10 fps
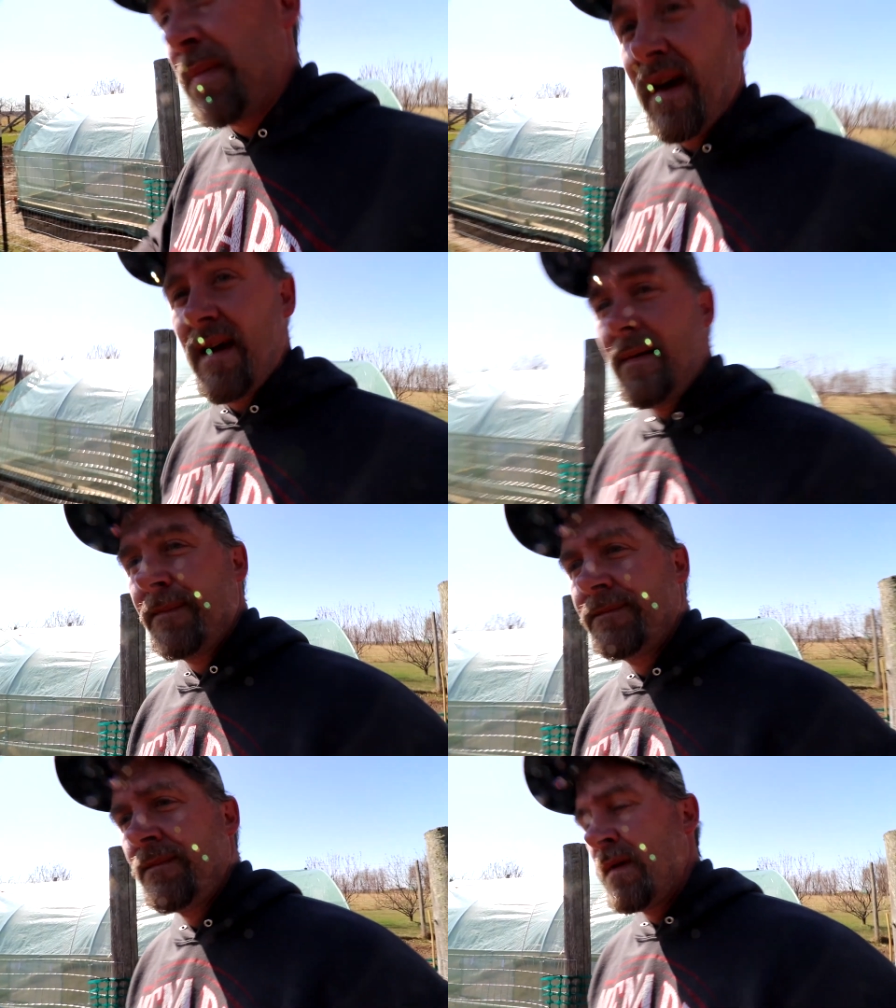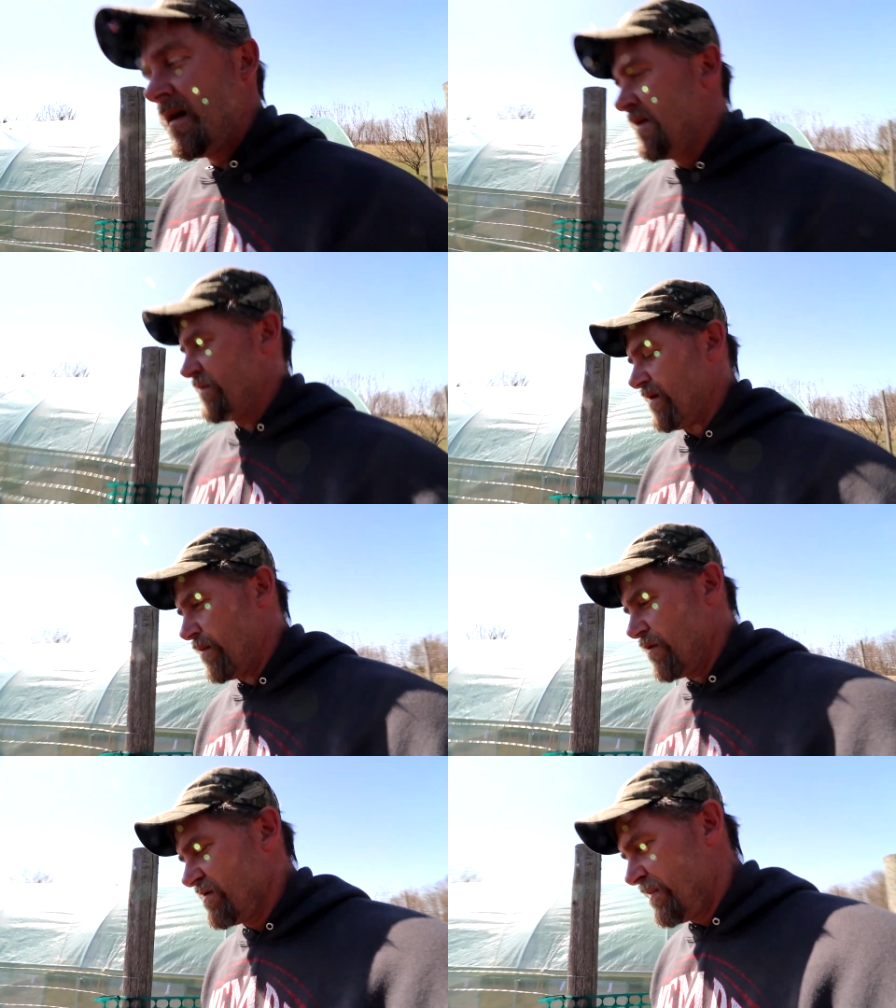bay for the
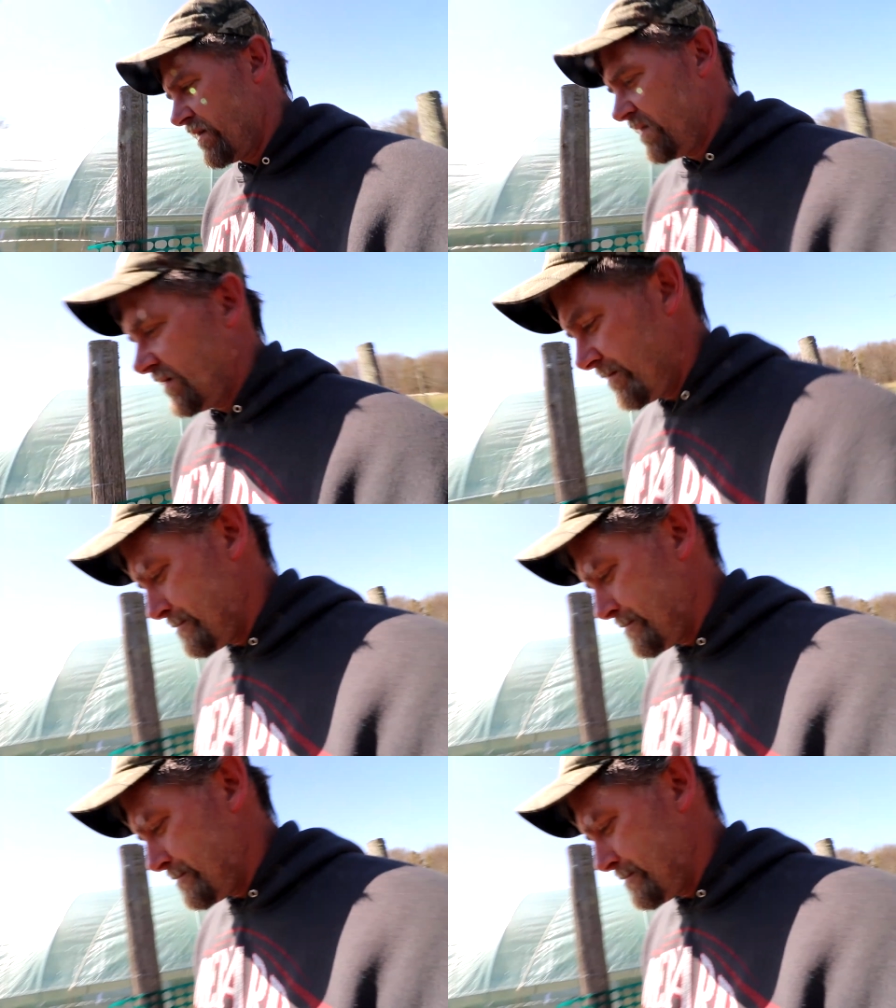most part.